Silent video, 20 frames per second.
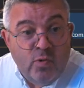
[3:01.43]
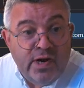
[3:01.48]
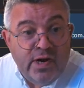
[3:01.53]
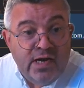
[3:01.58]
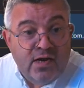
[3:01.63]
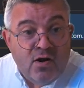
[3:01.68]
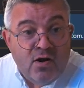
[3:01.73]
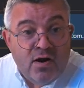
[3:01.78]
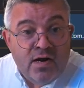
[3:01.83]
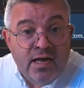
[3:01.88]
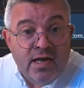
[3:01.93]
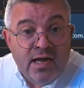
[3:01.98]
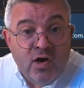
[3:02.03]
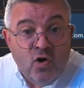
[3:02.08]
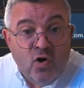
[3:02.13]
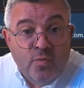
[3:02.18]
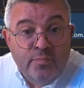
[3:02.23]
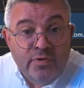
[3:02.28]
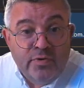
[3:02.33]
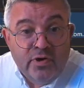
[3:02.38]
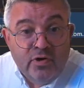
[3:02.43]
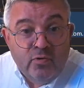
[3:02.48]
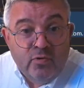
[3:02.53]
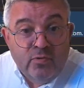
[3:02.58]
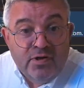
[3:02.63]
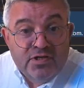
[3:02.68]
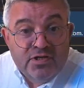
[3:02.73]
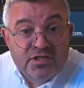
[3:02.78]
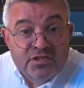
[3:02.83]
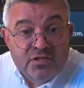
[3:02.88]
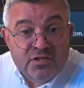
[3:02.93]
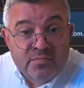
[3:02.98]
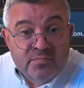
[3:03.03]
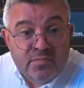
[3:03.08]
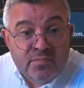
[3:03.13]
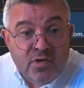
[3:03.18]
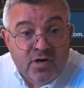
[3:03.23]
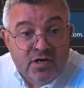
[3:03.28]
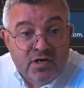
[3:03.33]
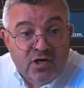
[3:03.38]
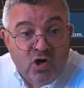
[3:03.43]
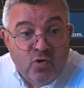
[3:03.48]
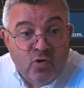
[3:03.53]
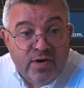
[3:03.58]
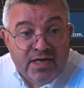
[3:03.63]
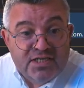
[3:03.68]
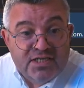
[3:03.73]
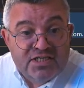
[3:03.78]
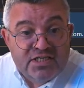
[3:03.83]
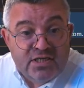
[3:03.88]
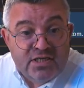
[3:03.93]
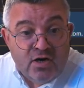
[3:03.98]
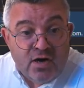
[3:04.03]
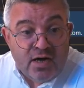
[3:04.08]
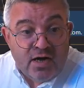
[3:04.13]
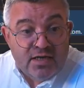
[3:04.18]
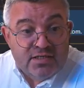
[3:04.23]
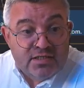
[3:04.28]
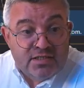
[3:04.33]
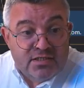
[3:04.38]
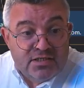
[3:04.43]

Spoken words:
kind of help you with some kind of quick start